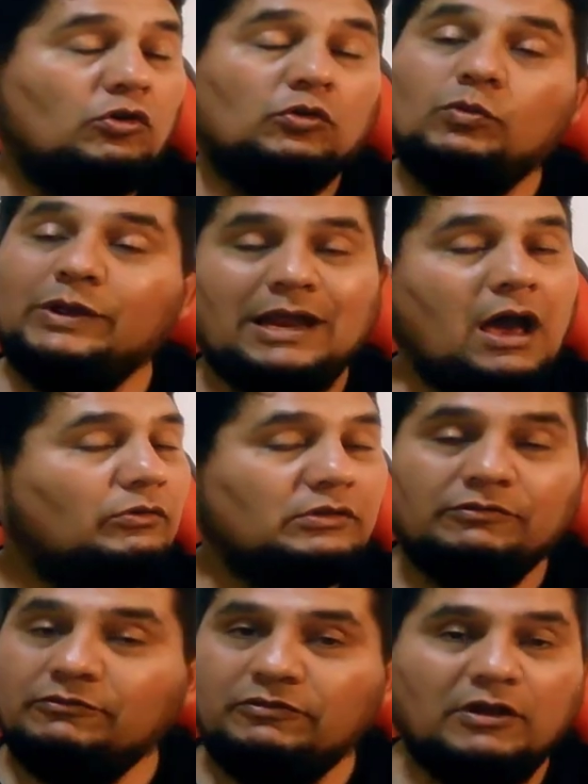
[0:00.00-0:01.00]
or without
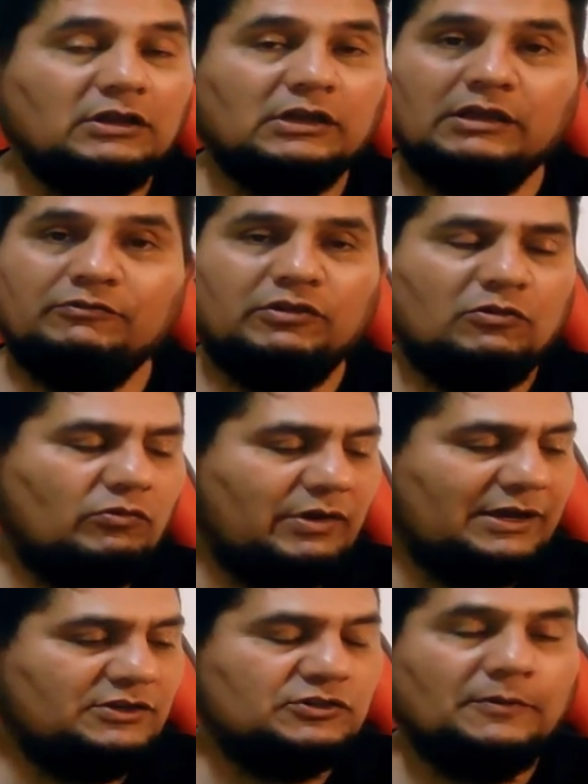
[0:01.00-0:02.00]
default
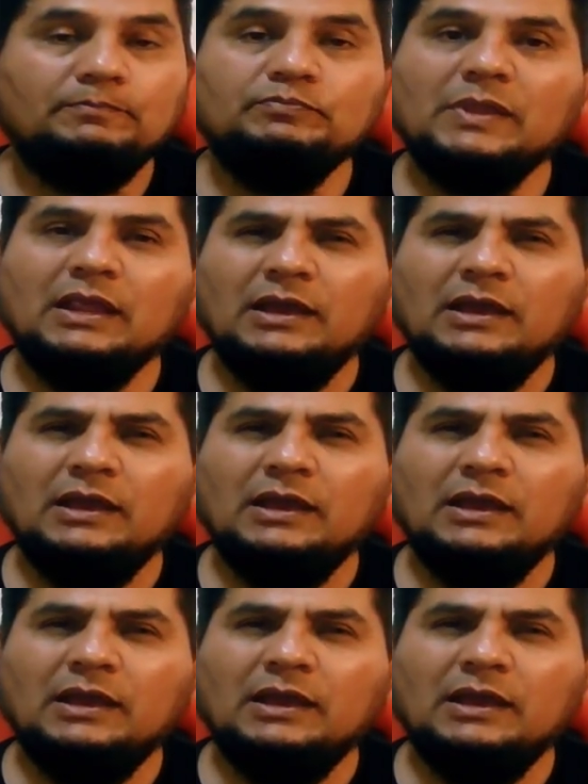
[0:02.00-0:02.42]
configuration.